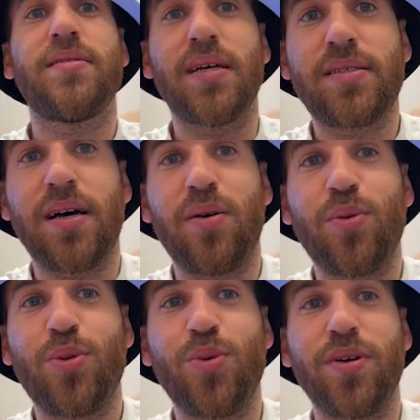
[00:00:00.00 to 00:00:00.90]
That's how
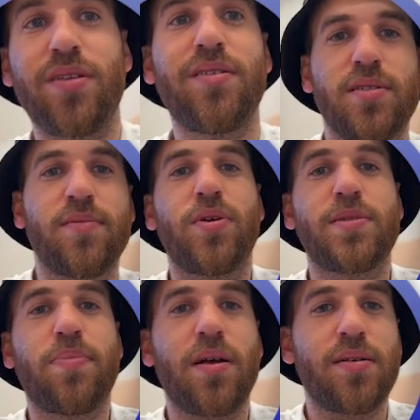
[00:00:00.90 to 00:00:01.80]
you do it. You
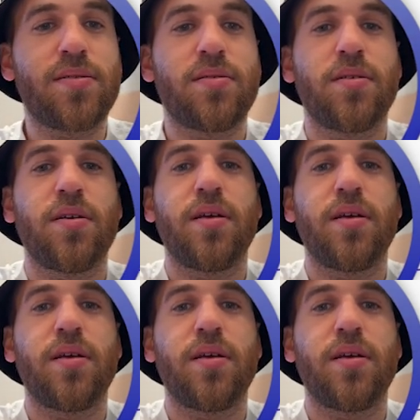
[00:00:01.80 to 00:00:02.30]
press plus,